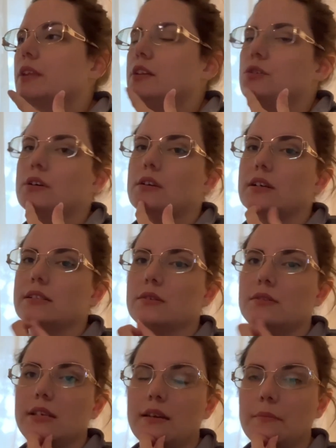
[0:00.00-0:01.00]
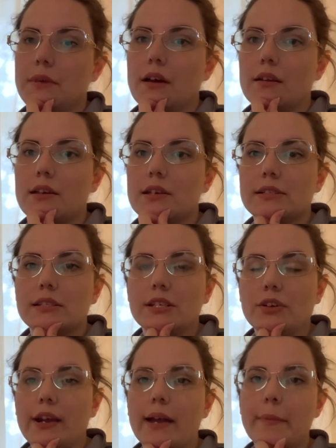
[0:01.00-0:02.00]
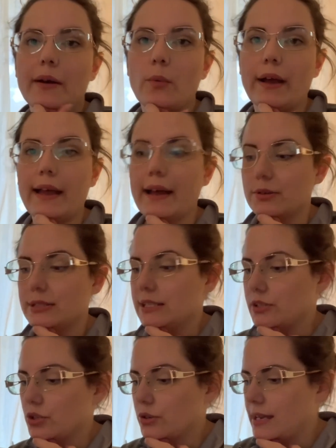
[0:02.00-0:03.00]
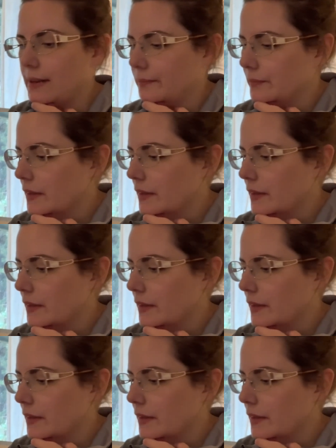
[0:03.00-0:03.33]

And you can also DM me on Instagram at White House Stitchery.